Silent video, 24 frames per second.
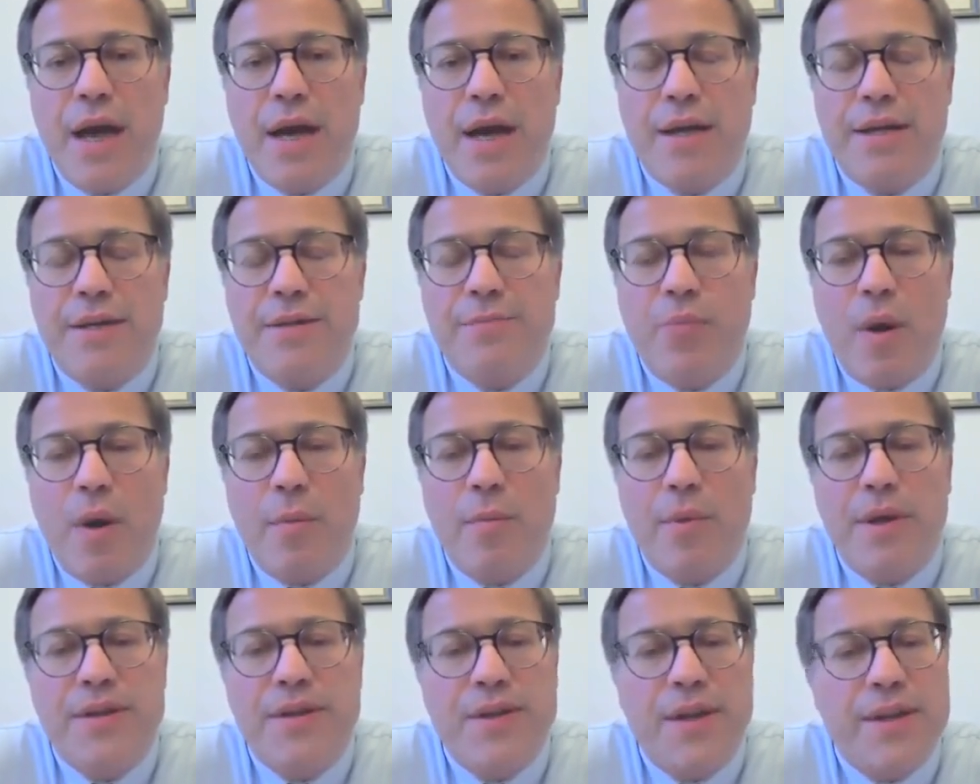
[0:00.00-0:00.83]
And it's
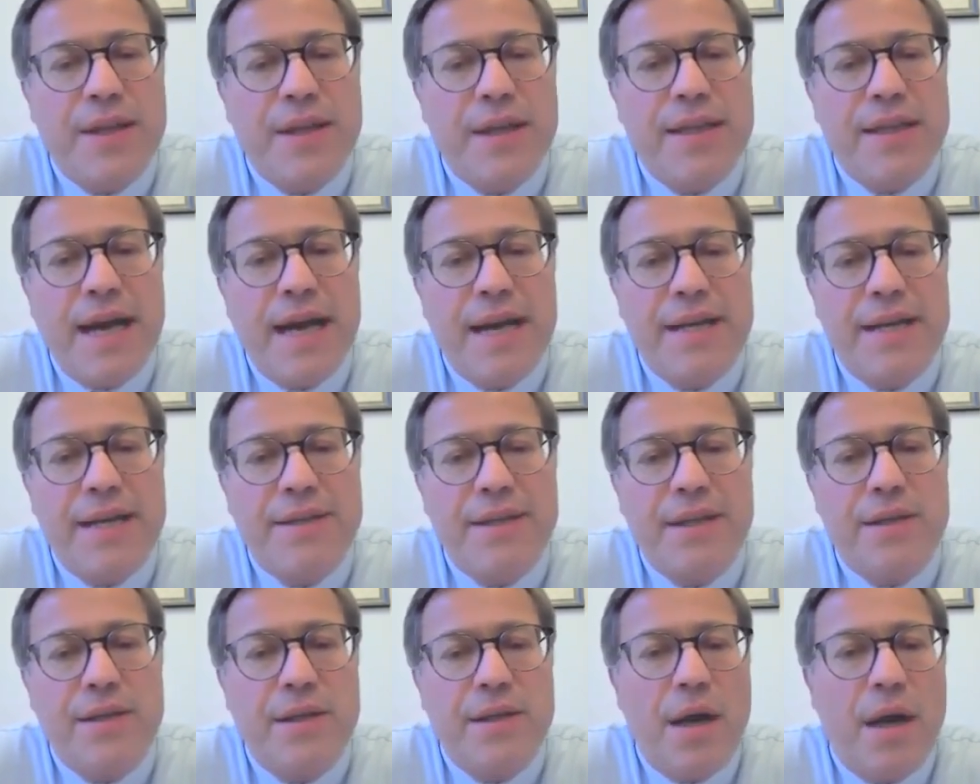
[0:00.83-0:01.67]
probably something that
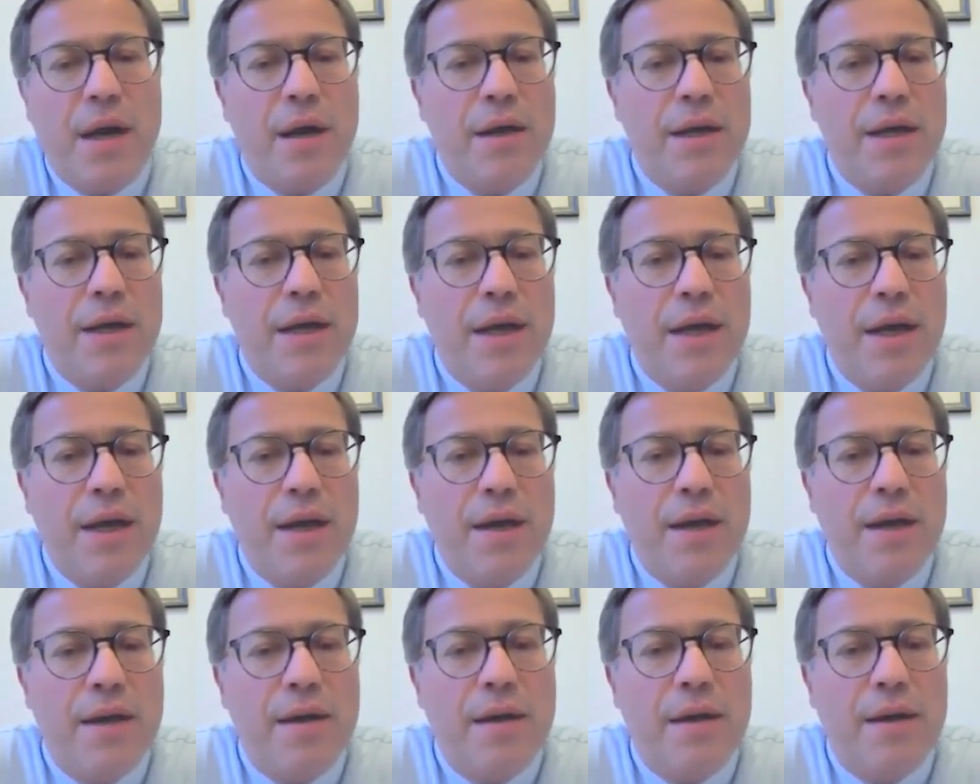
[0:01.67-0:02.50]
is entirely
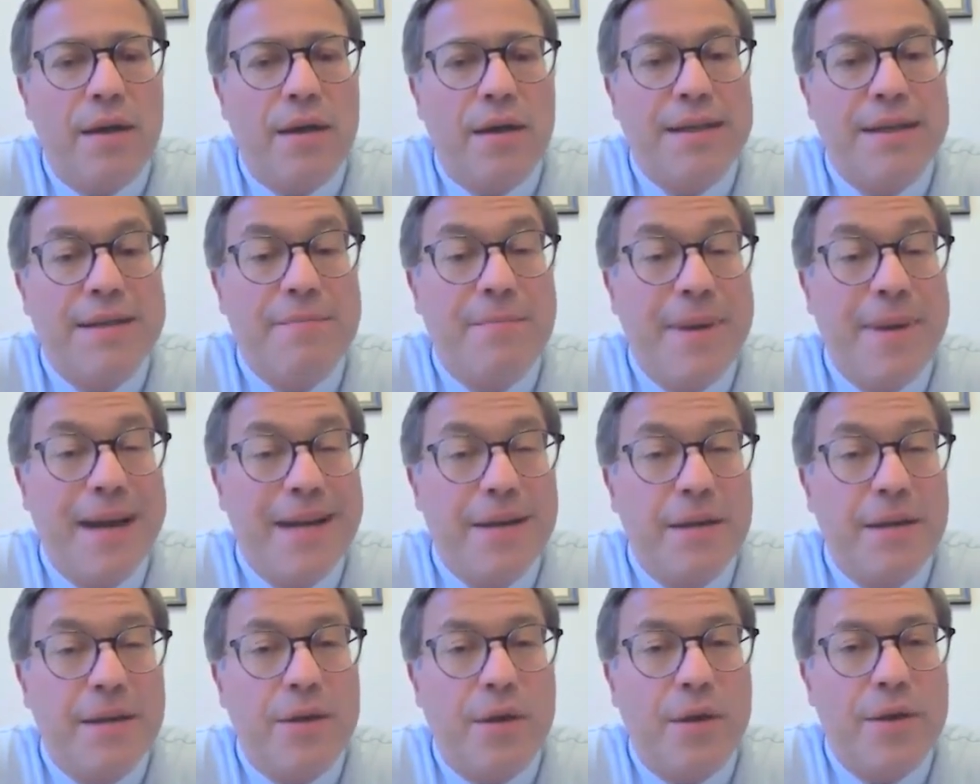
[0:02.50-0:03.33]

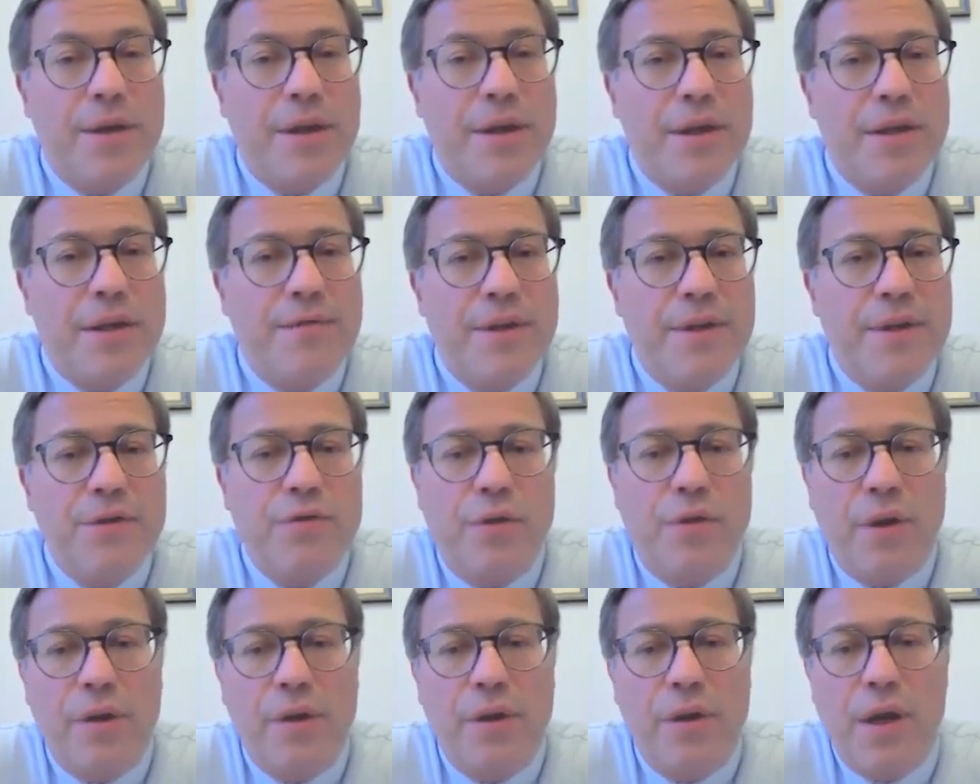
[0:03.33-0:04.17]
dependent on the
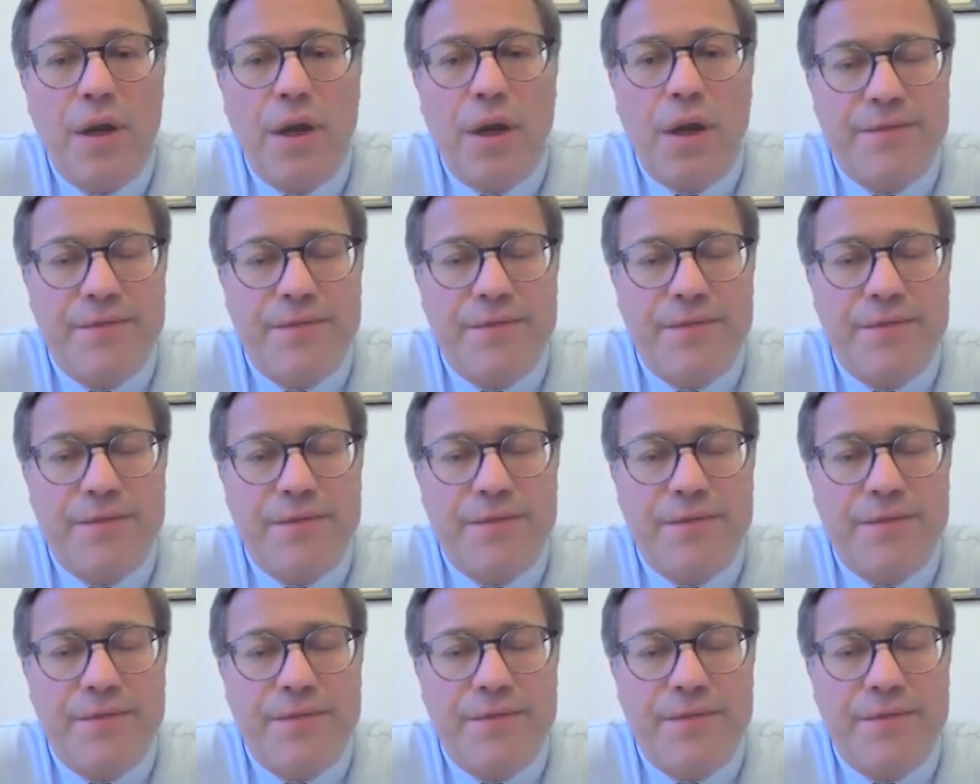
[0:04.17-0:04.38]
individual.